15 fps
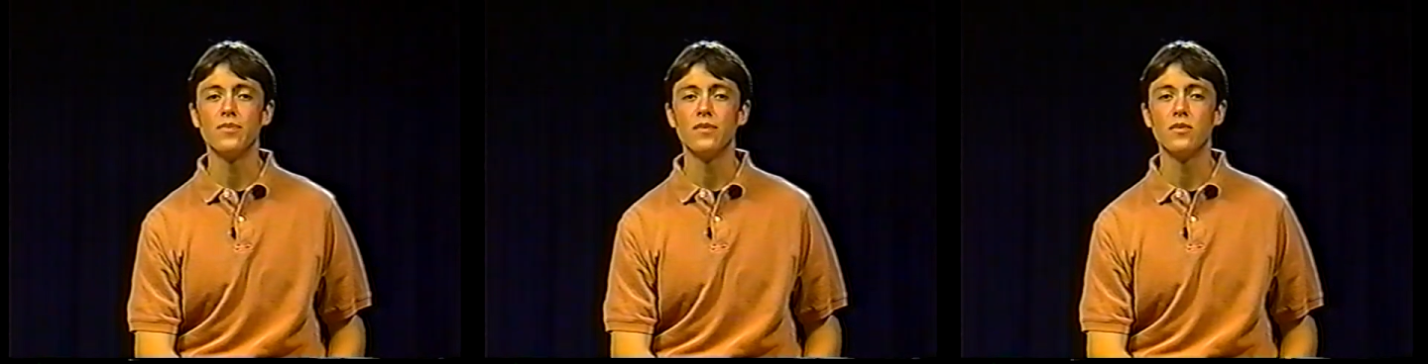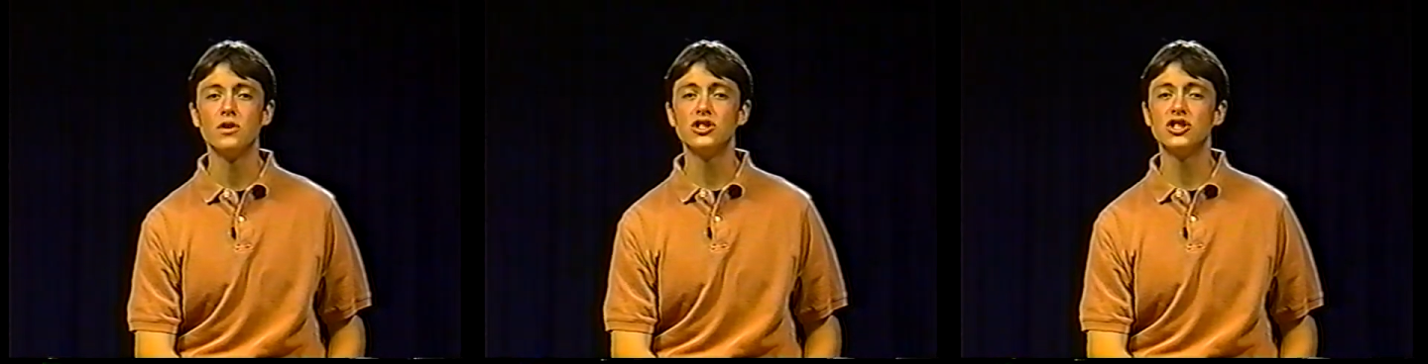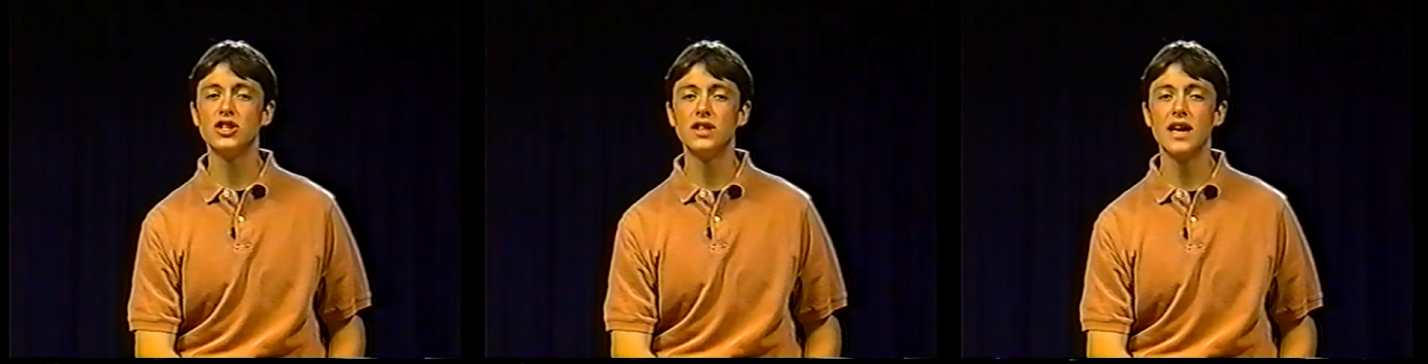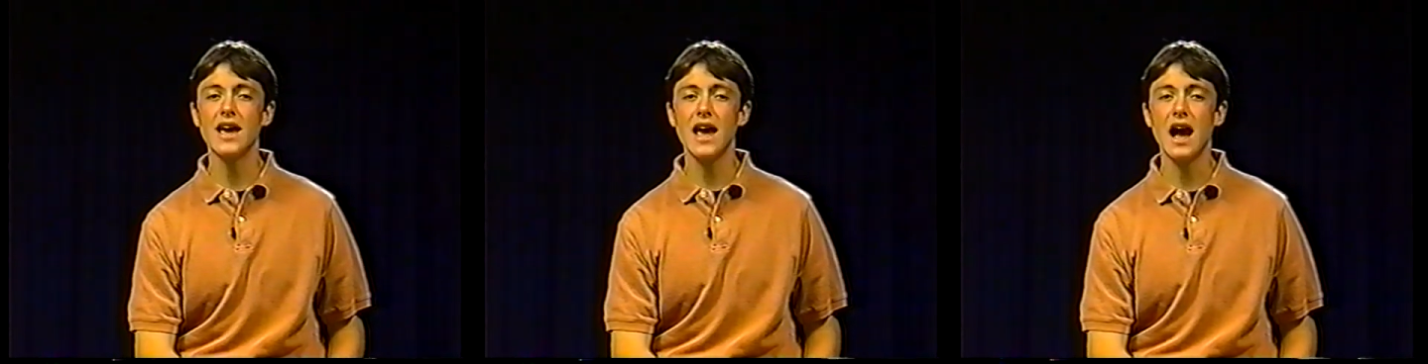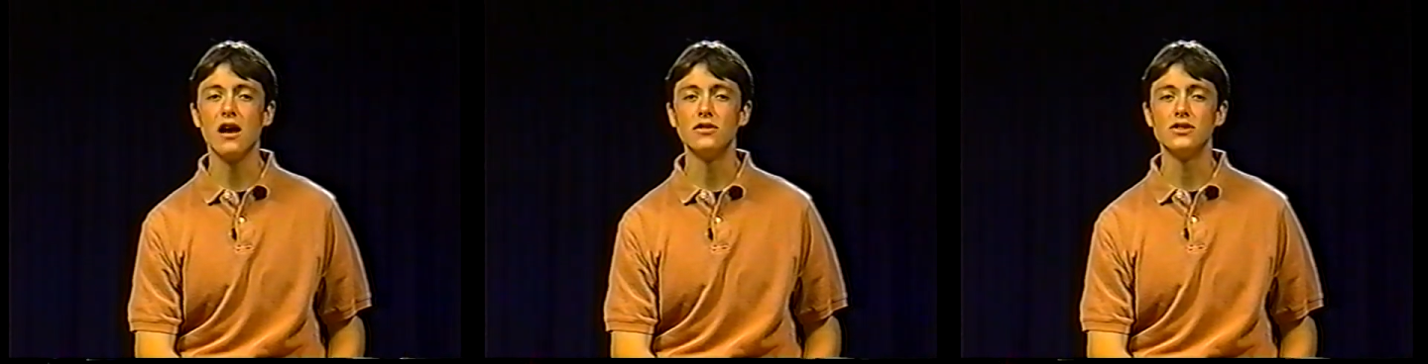which today
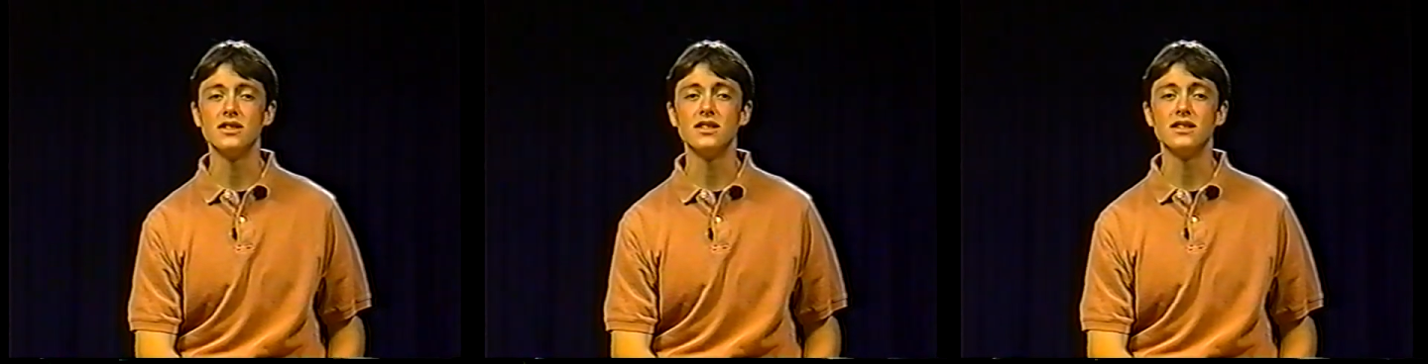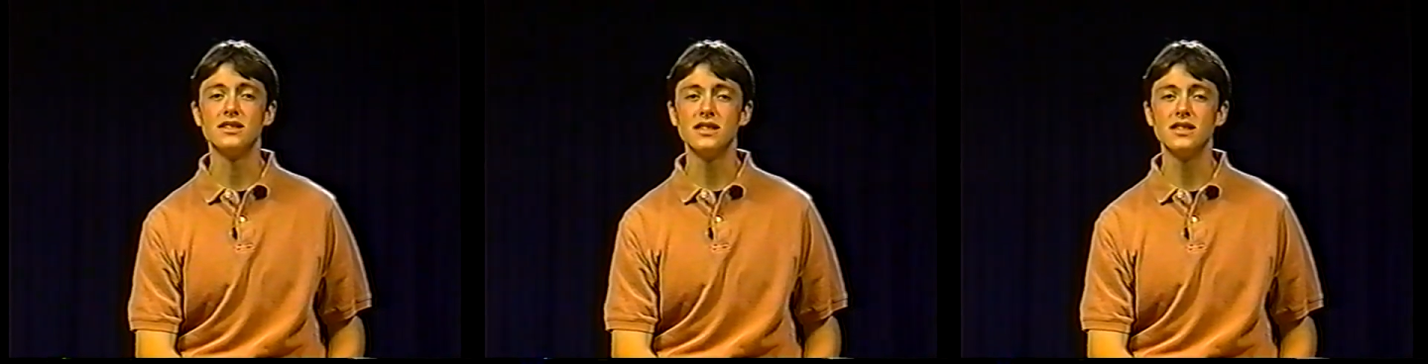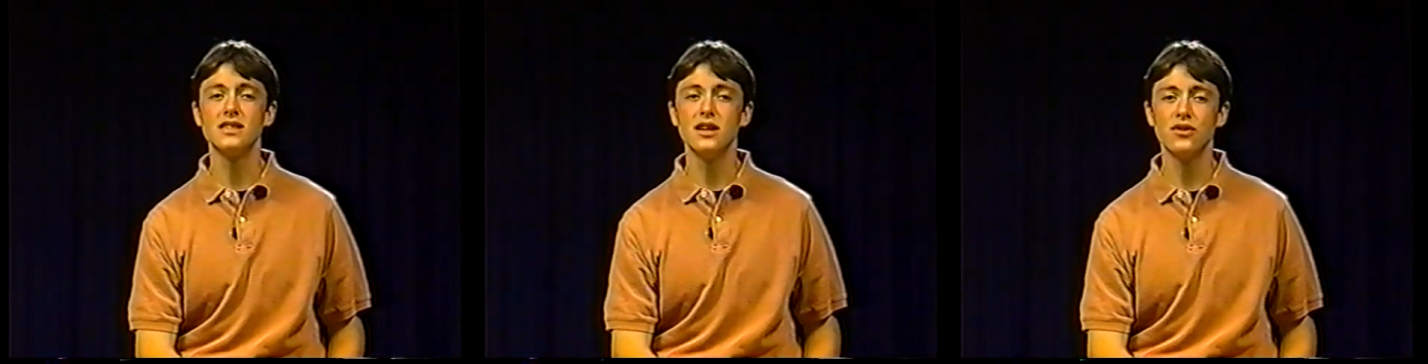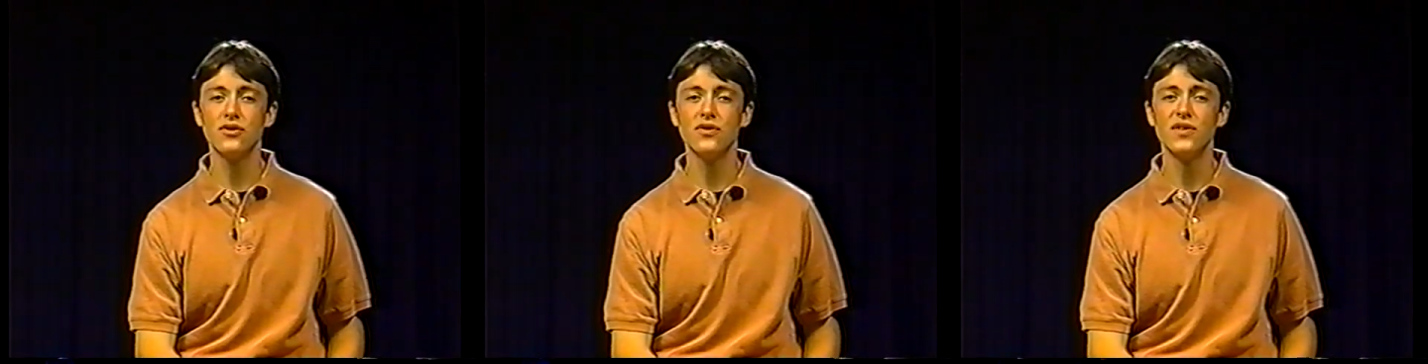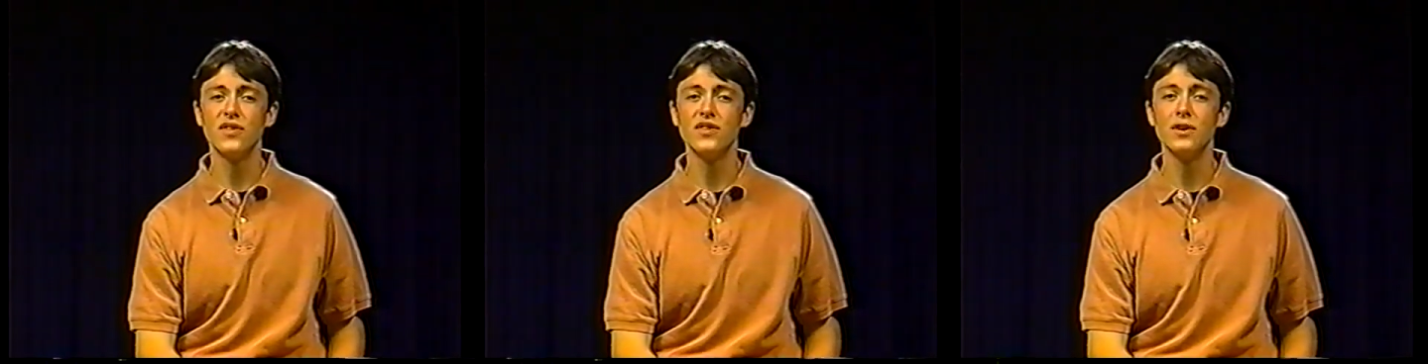houses a
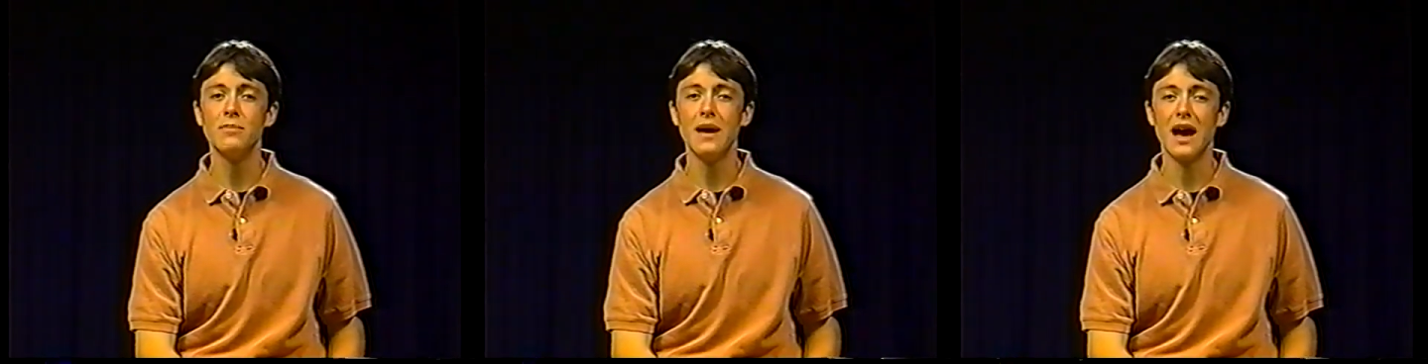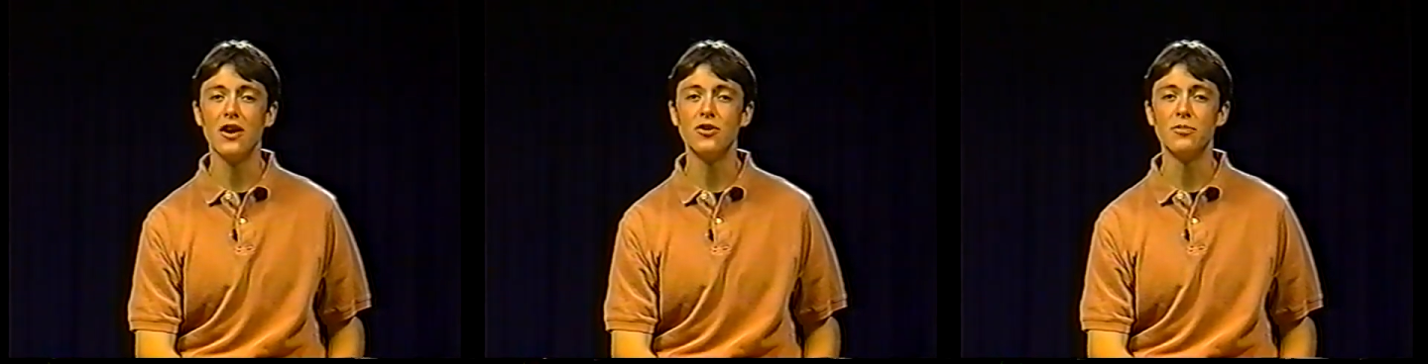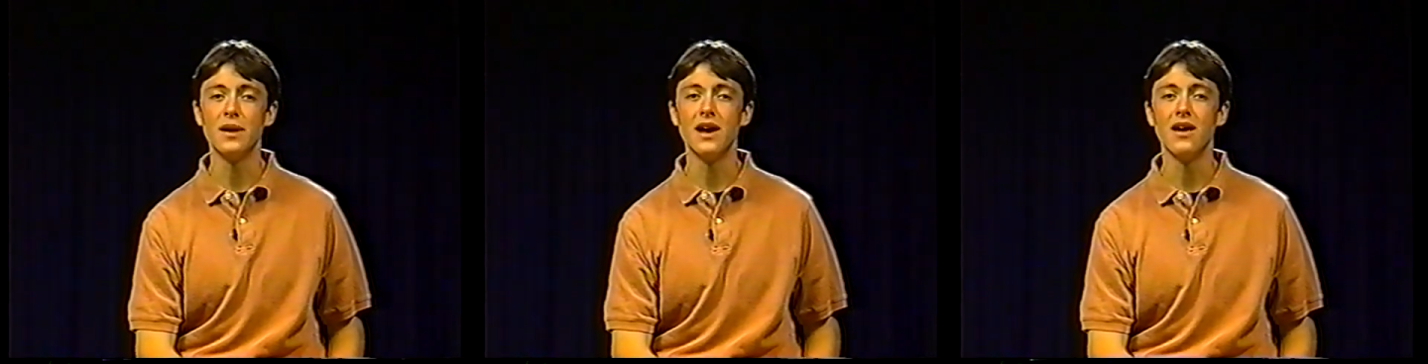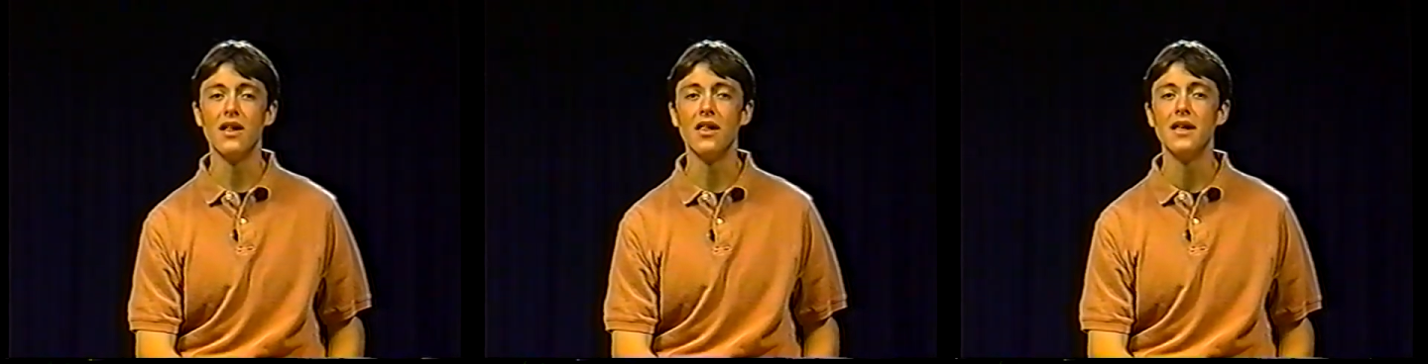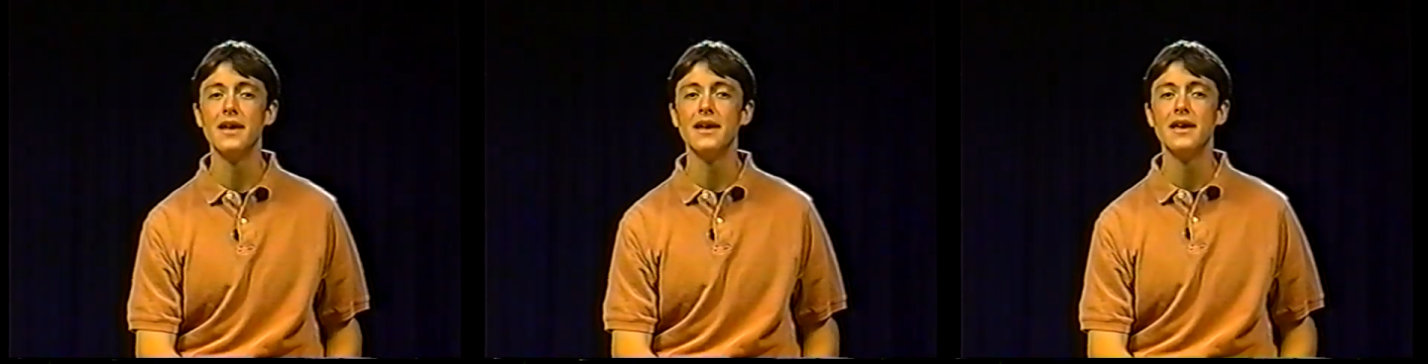650-pound bell.
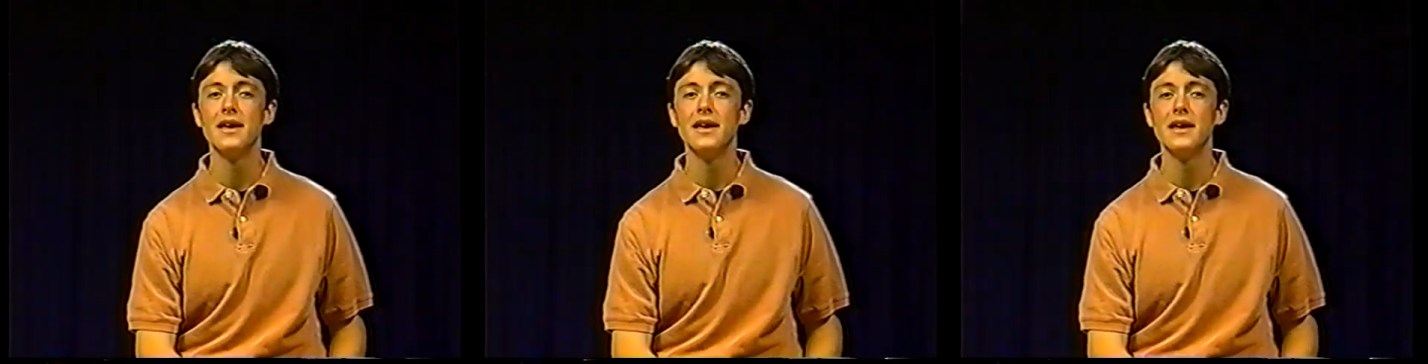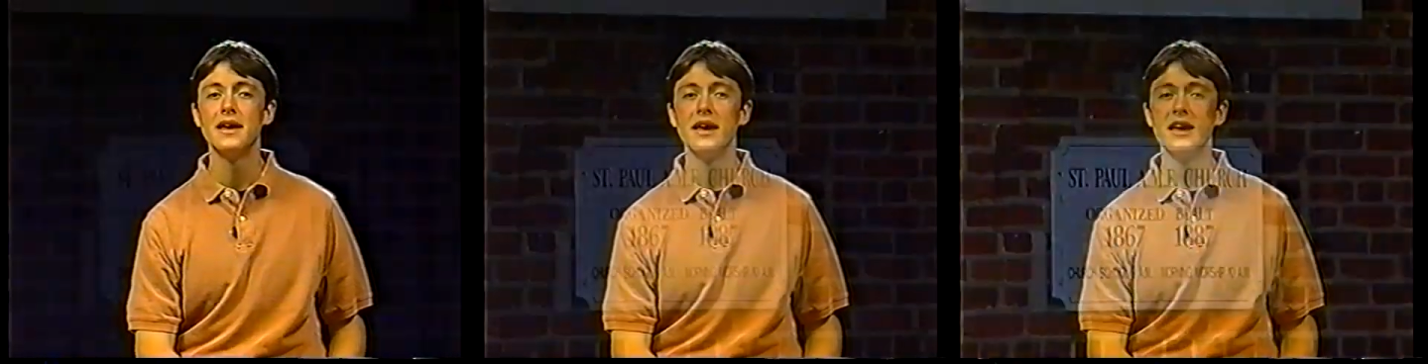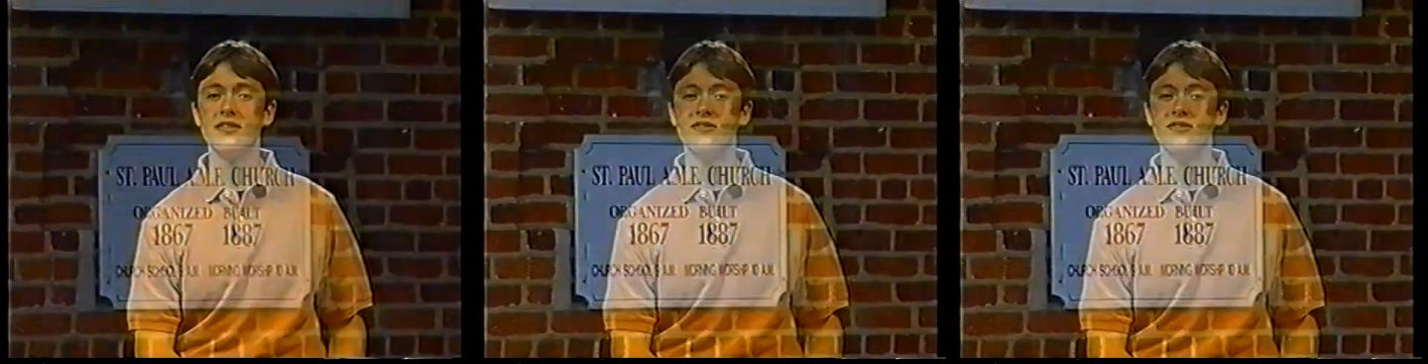In